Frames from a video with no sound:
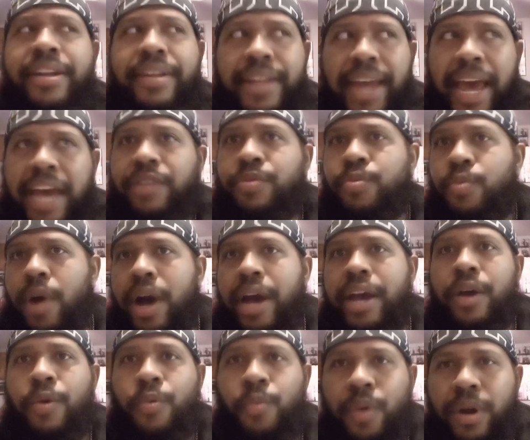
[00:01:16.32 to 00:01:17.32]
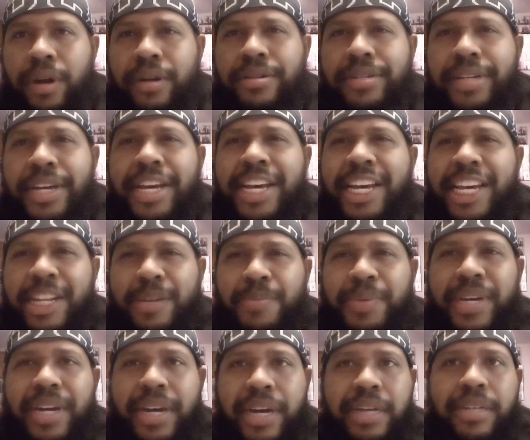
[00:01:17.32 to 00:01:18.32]
That's why it works. It's
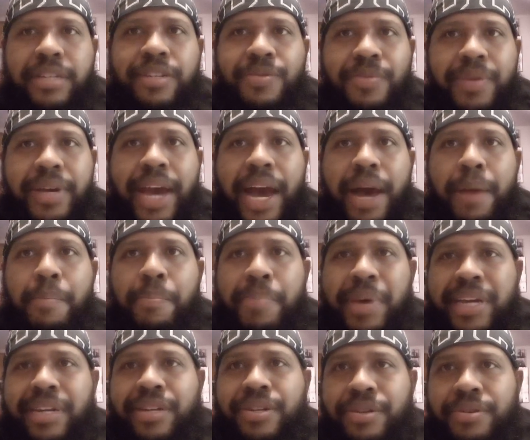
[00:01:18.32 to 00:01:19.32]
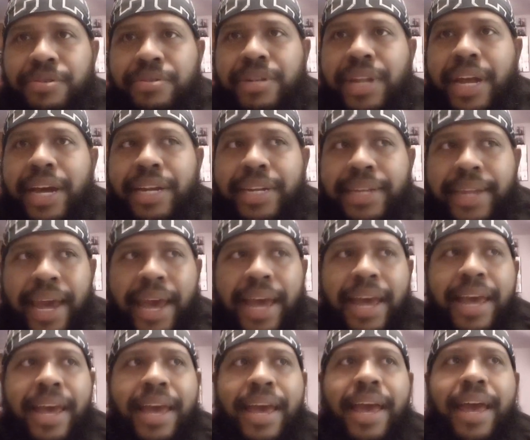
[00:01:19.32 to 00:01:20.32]
because you got big dudes like that.
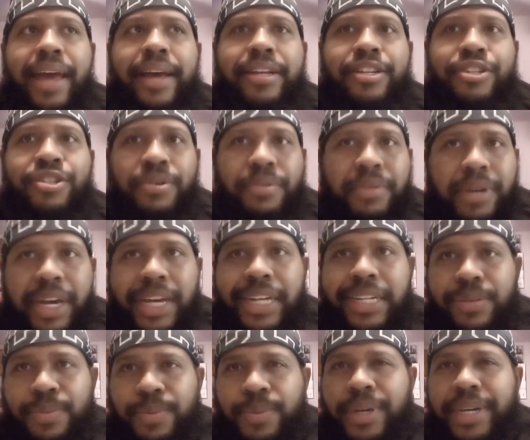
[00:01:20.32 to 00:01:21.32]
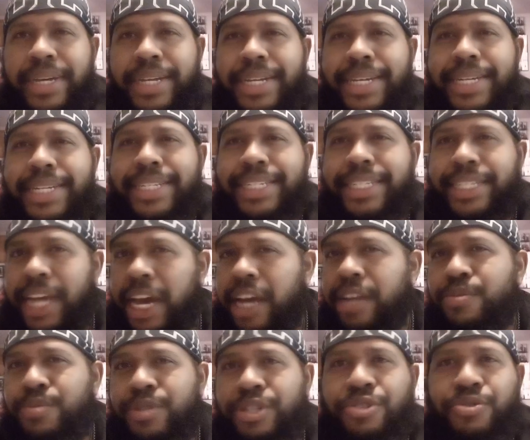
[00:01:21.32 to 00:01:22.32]
So guess what?
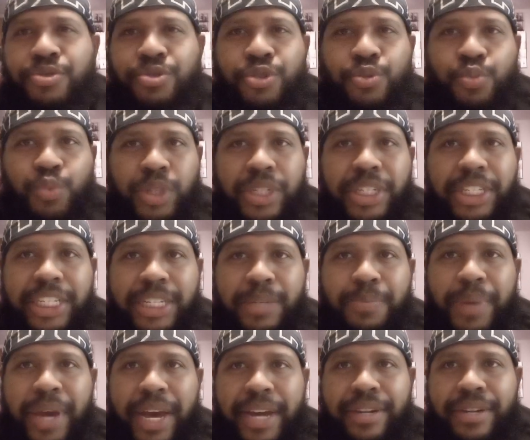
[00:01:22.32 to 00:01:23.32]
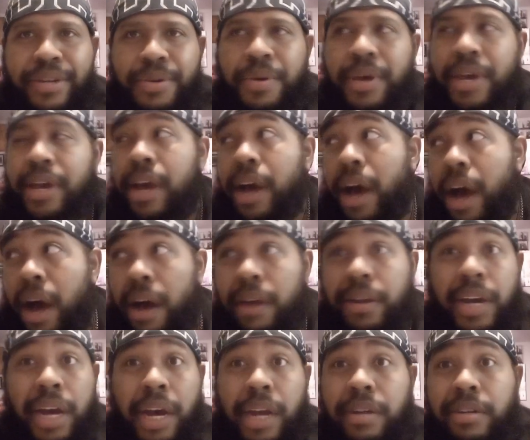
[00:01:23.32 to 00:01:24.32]
That's what you should really get back to. All
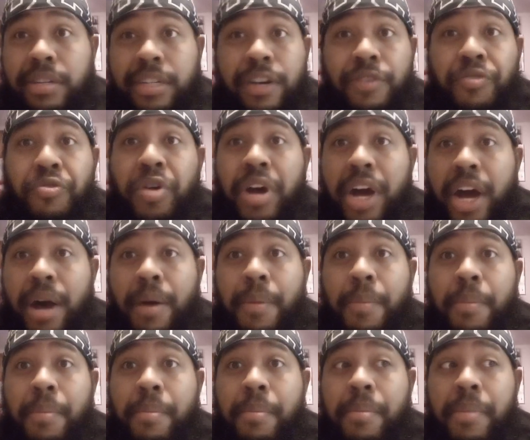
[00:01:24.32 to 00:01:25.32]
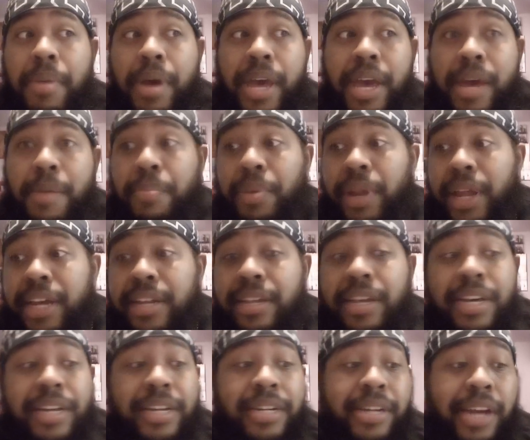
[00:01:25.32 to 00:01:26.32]
the other stuff will come in place.
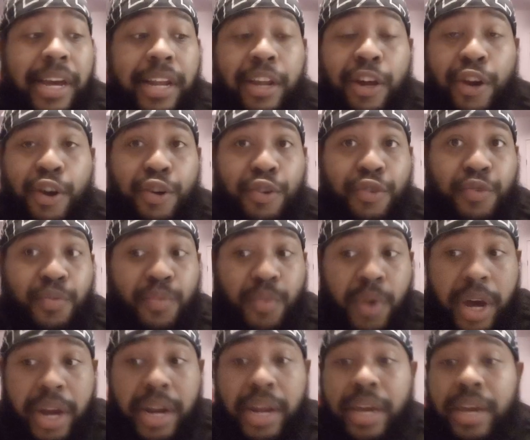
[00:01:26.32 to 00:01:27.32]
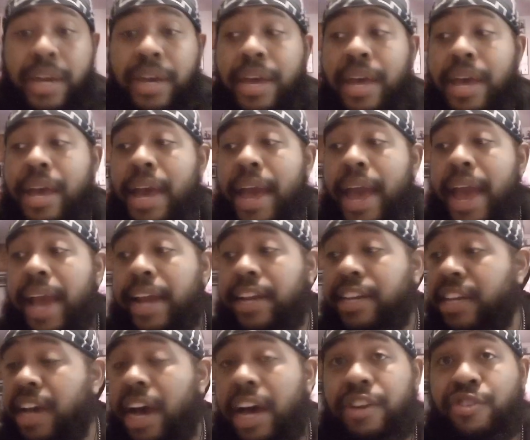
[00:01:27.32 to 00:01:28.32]
Jalen Hurts running,
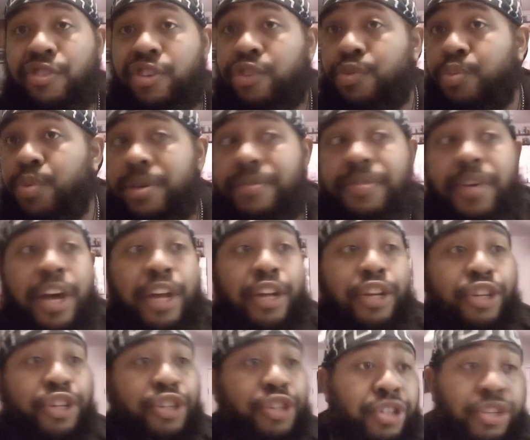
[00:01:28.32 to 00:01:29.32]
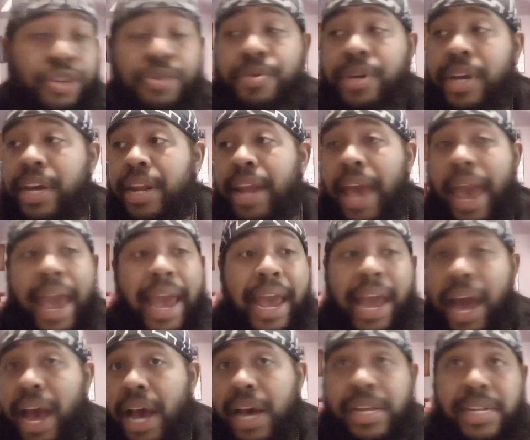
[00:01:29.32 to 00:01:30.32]
DeAndre Swift juking
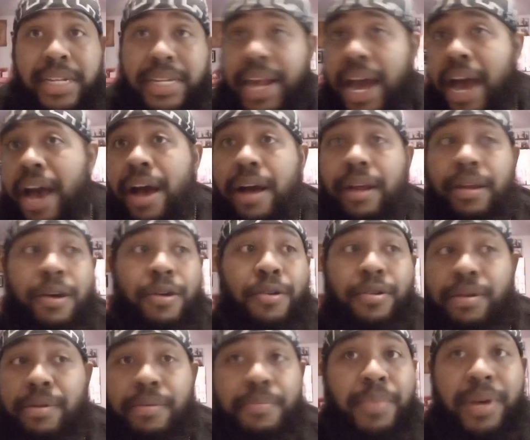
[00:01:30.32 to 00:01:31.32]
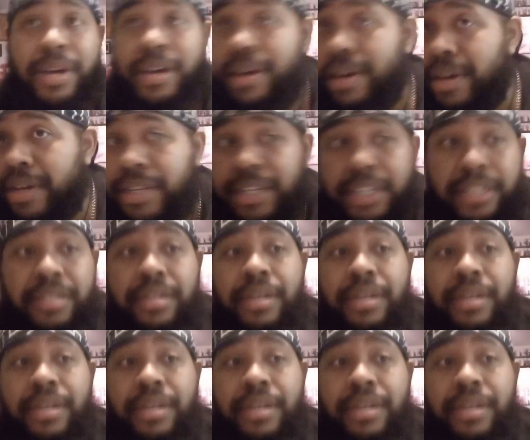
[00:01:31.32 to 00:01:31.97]
AI style on mug.